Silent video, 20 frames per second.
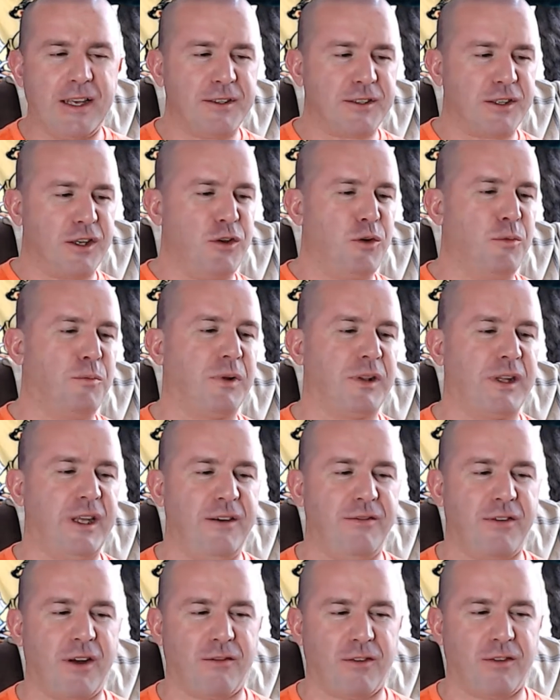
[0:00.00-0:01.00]
that you
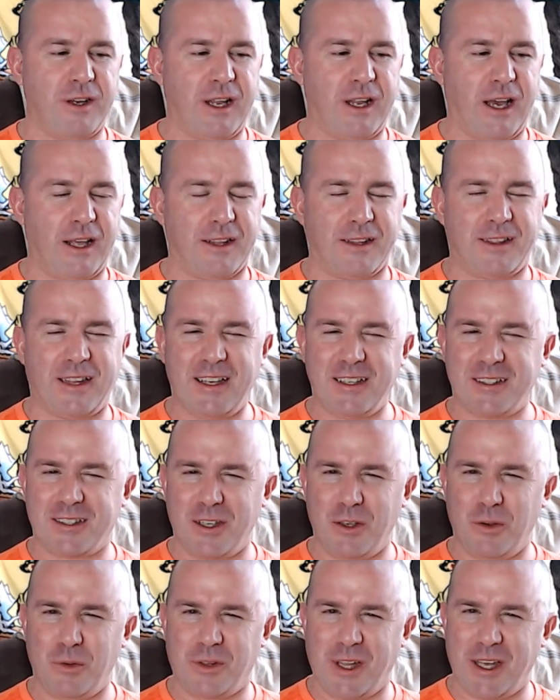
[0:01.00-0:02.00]
believe every day, the things
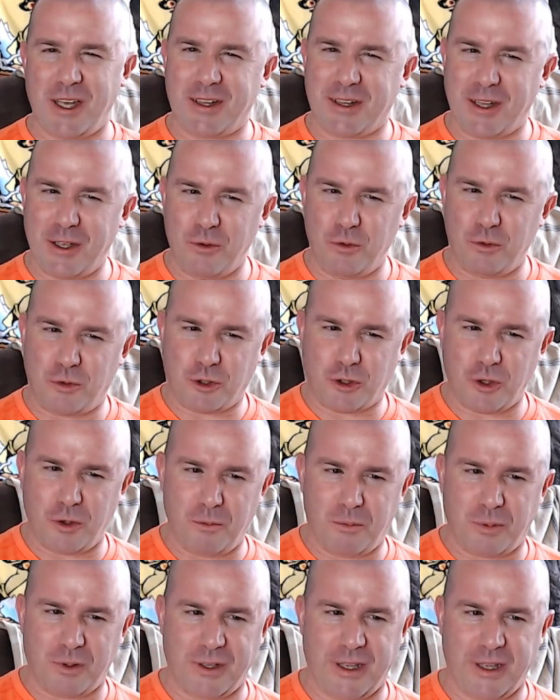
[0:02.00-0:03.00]
that you think that you
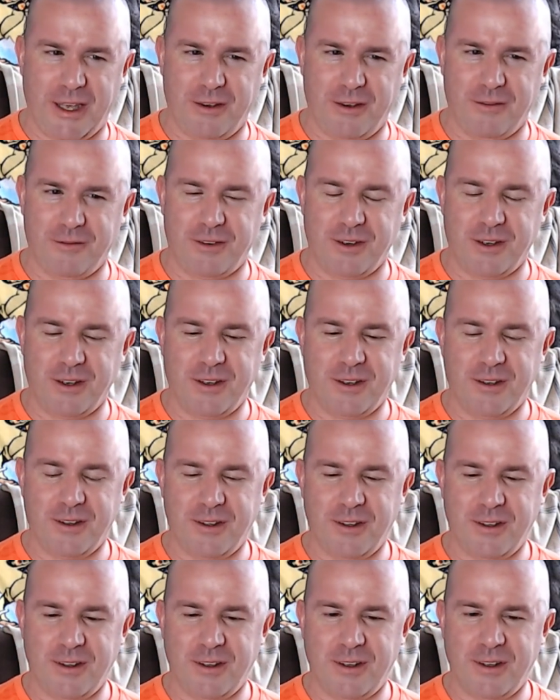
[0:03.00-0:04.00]
should believe.
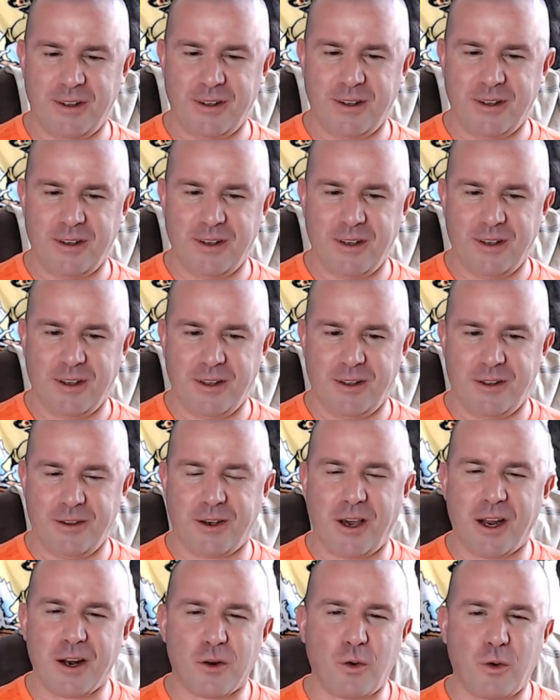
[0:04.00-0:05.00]
You
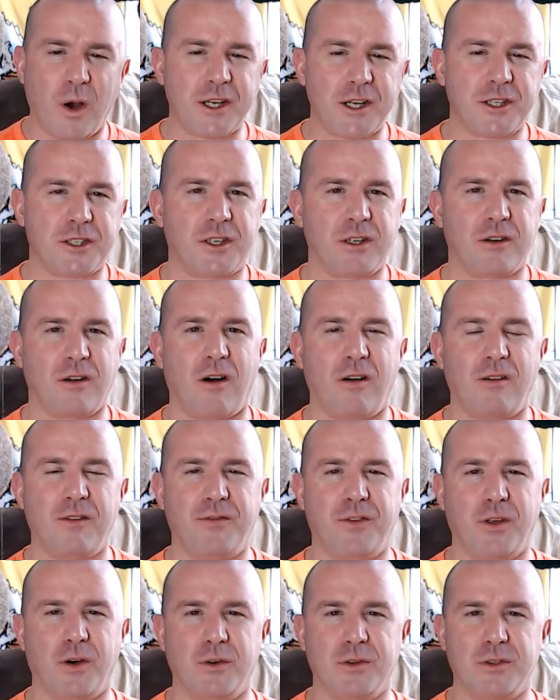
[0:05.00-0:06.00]
got to question all
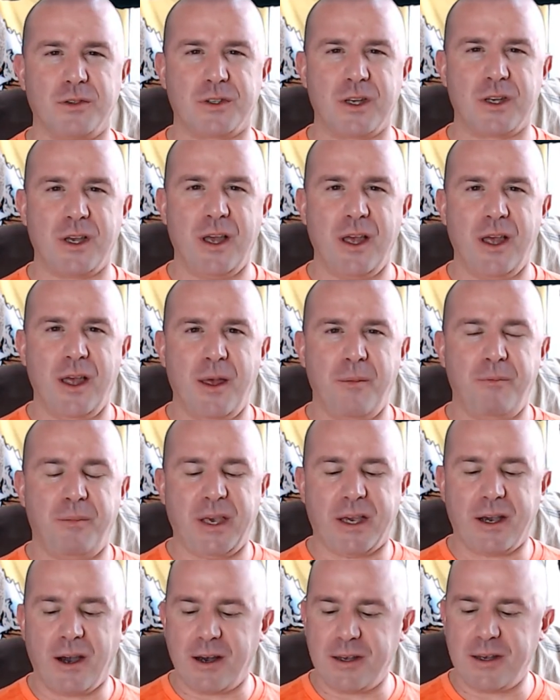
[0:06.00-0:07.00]
of those
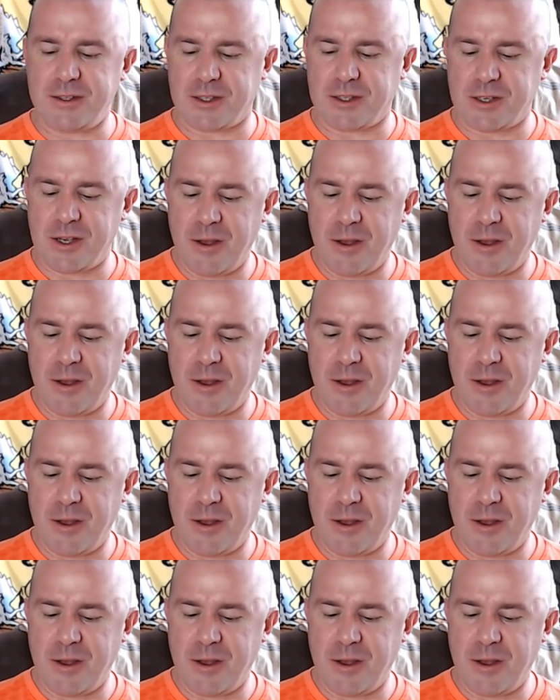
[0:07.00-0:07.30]
because